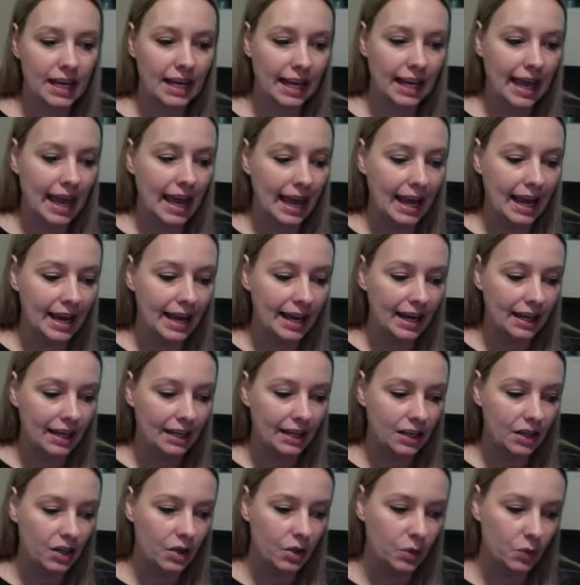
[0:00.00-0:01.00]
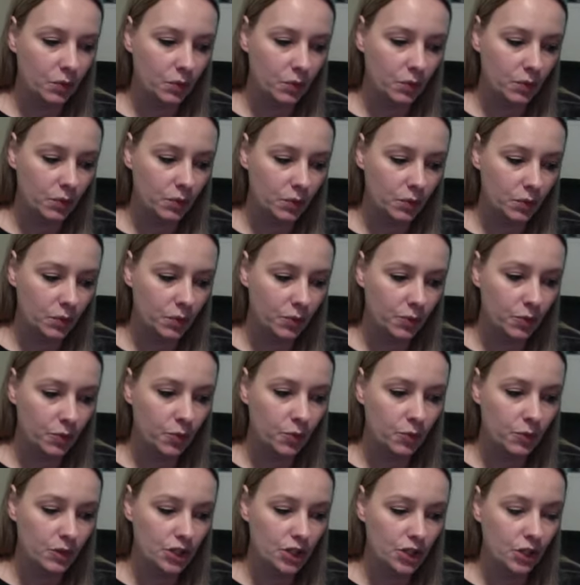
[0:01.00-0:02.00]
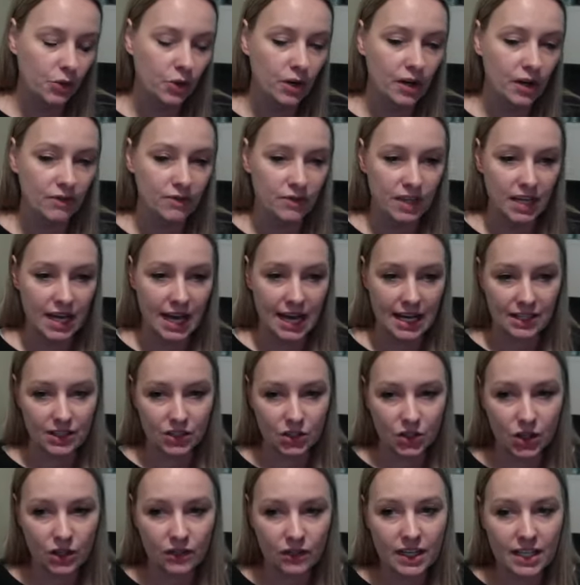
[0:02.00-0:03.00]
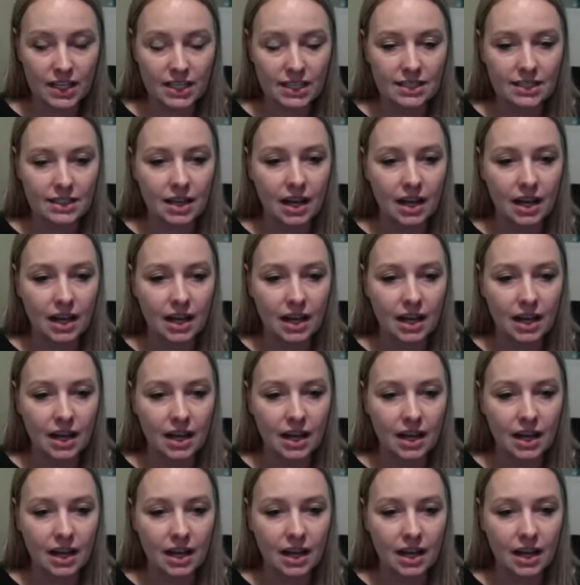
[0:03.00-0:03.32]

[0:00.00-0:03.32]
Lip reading: can to a VA service.